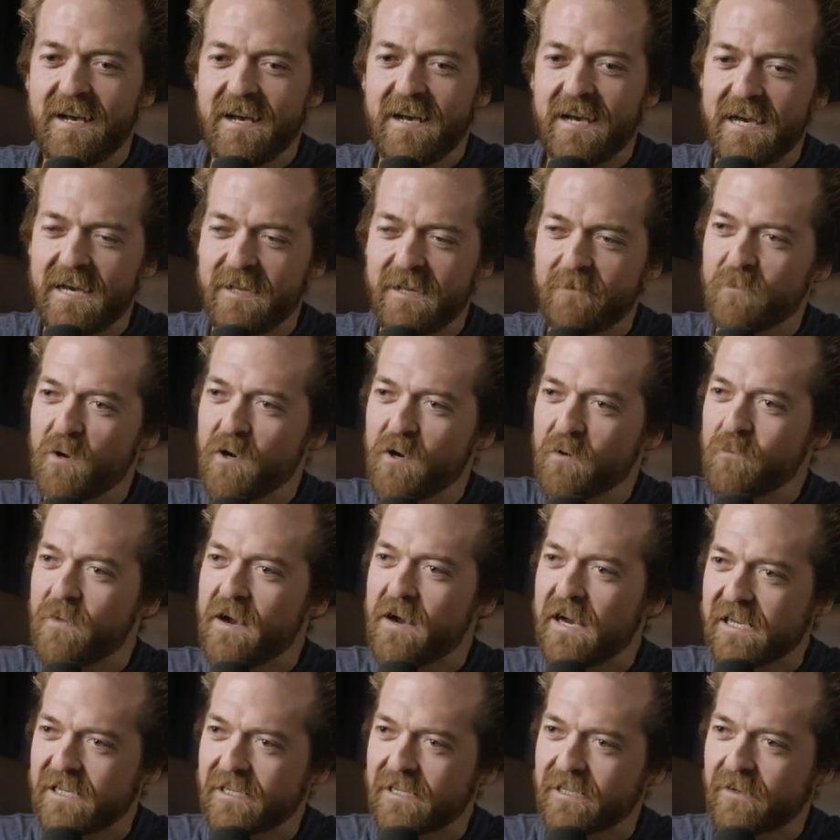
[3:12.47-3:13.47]
And my
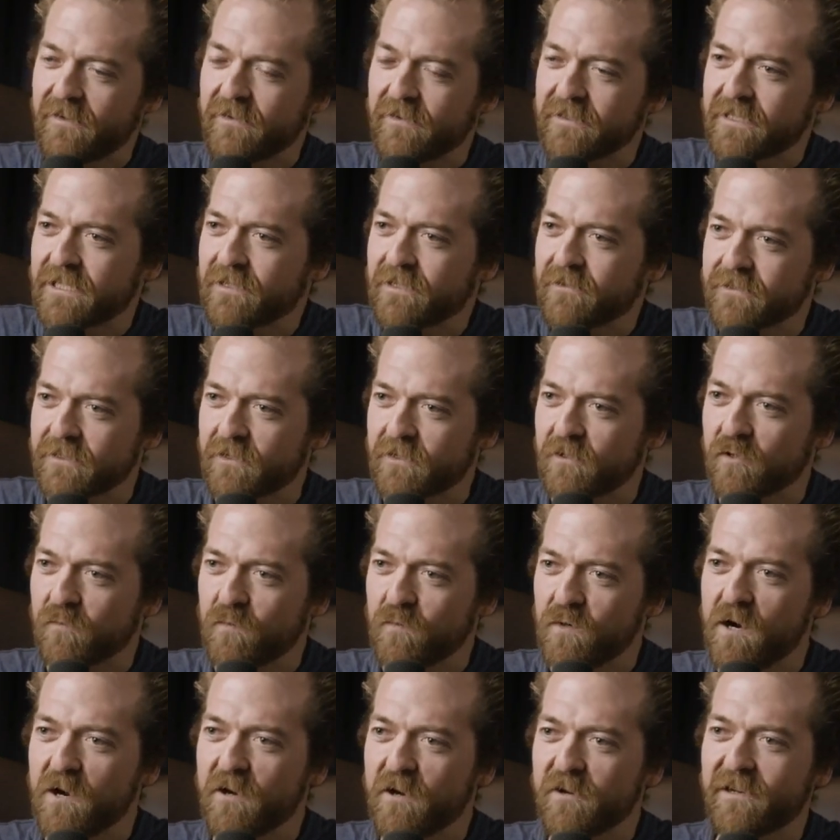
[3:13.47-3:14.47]
mate, because he was a good
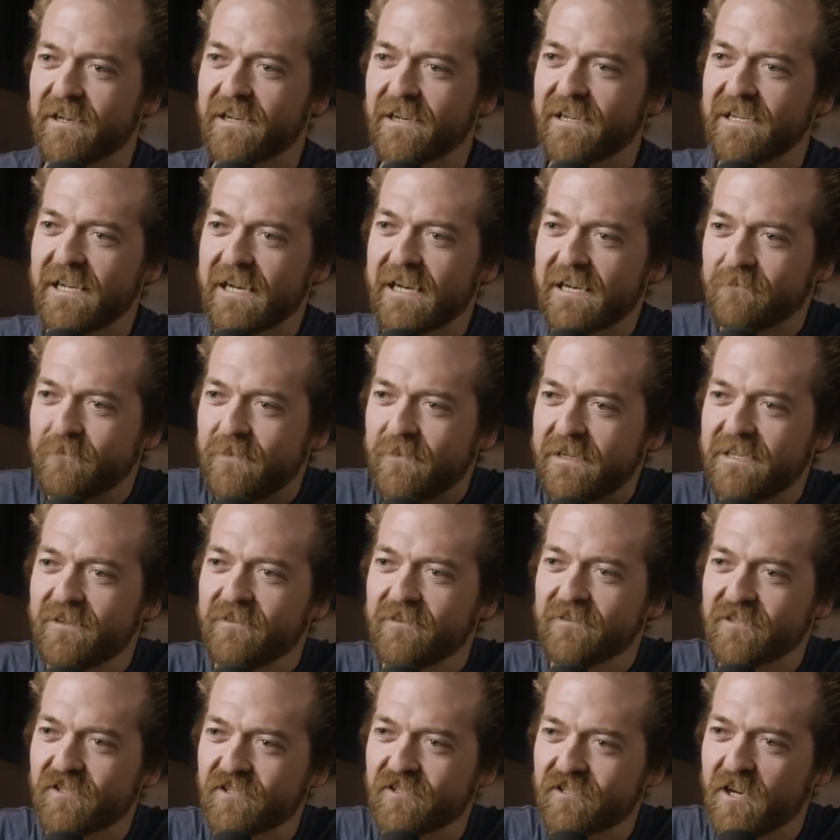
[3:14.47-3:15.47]
bloke, he had me on
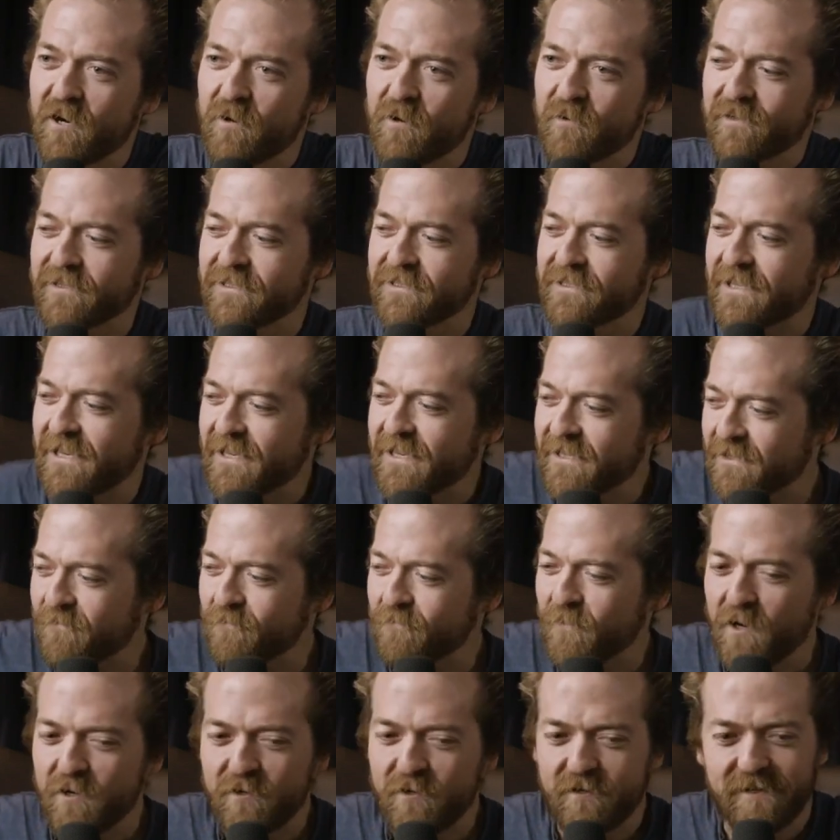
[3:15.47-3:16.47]
his shoulders, had the
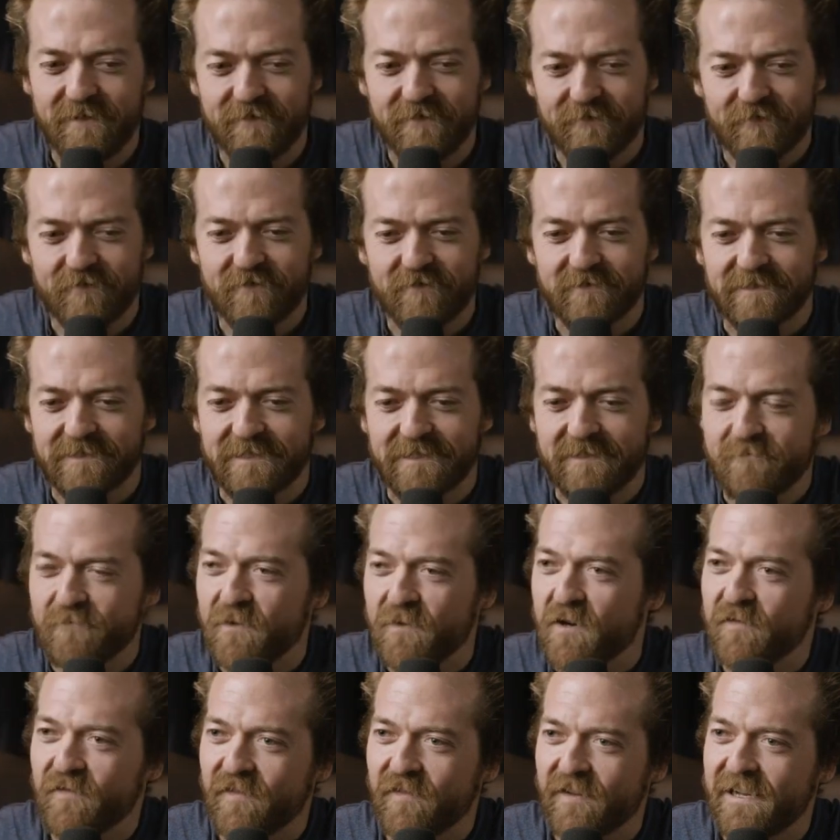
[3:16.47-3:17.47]
boat and the rods in
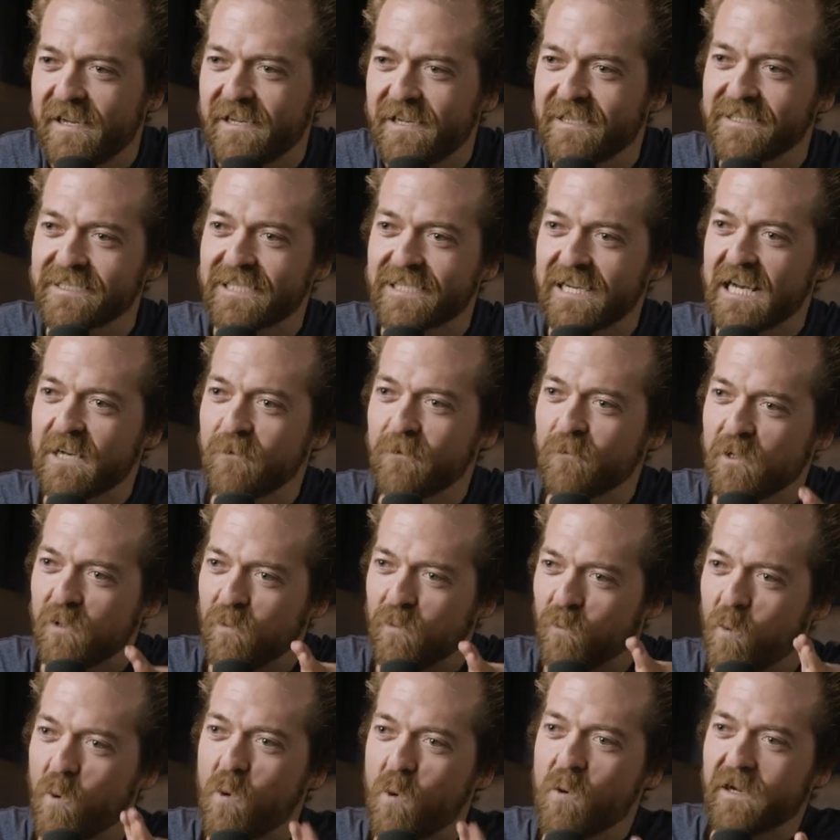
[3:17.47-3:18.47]
both hands, and we were
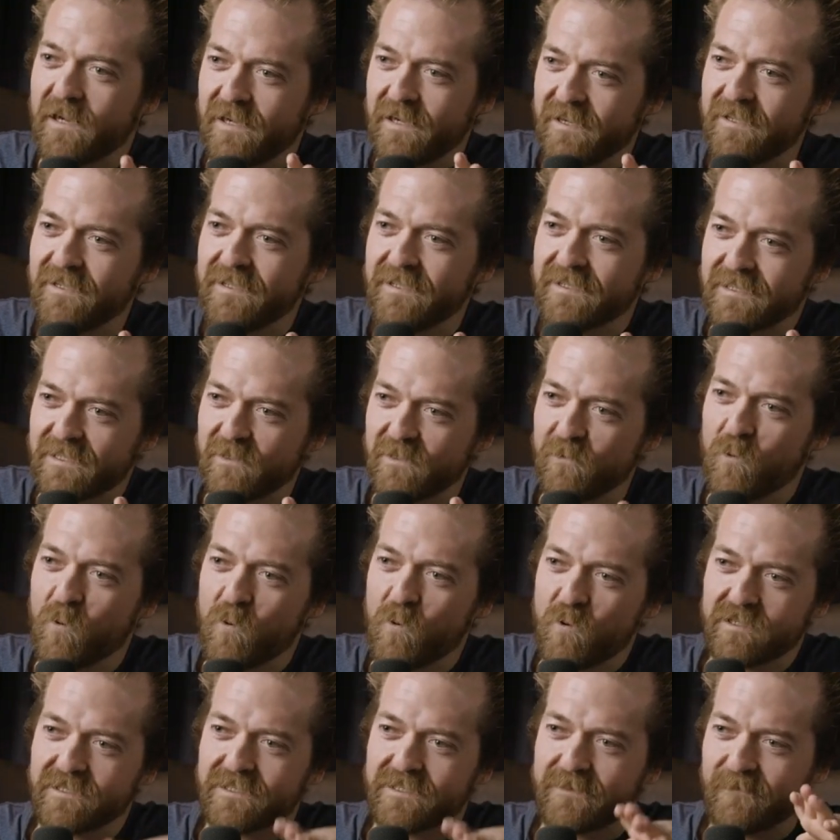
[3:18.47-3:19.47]
walking
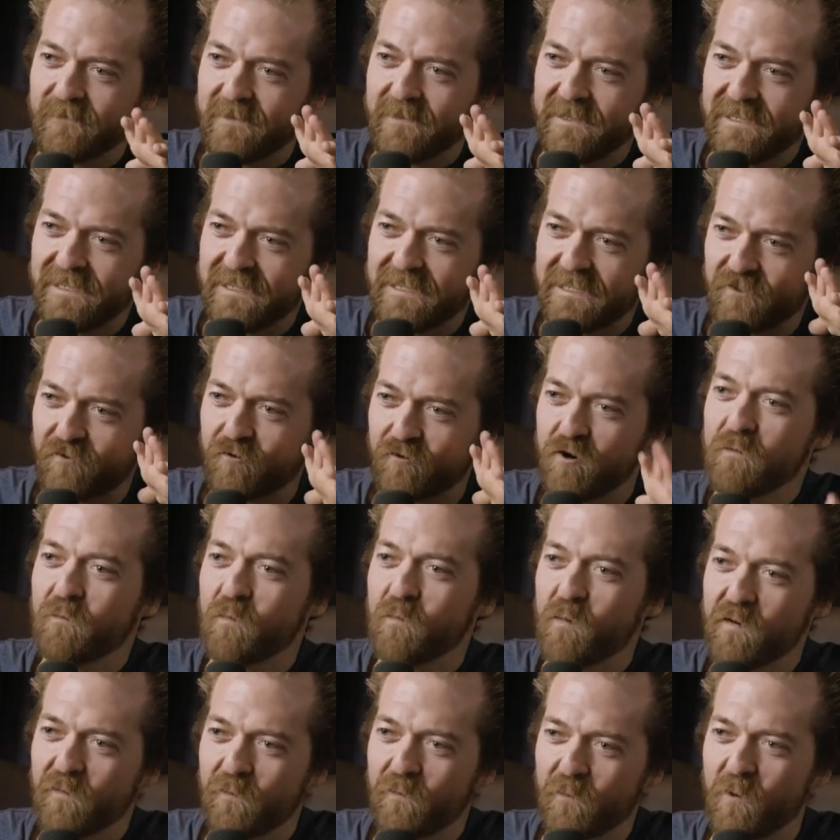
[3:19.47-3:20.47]
towards the drop
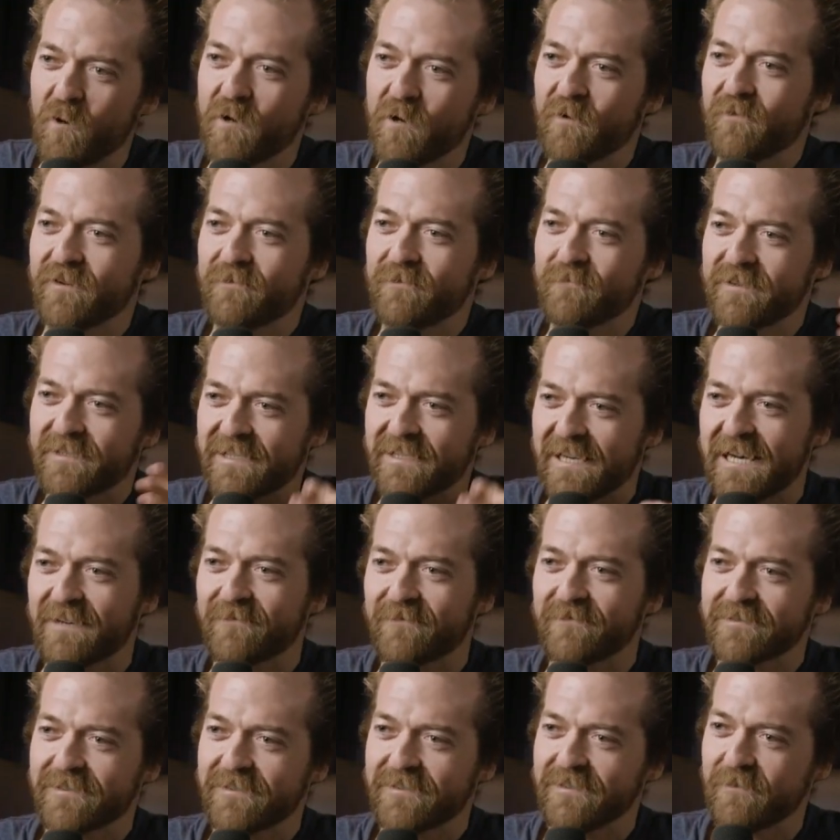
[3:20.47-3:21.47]
off point where my dad
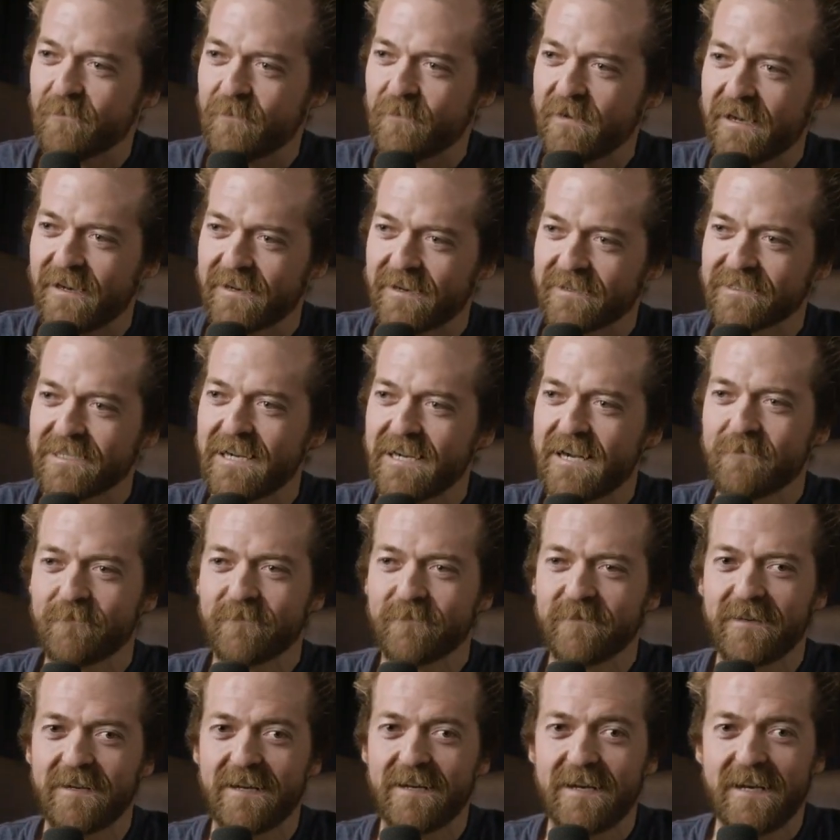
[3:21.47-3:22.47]
was going to pick us up.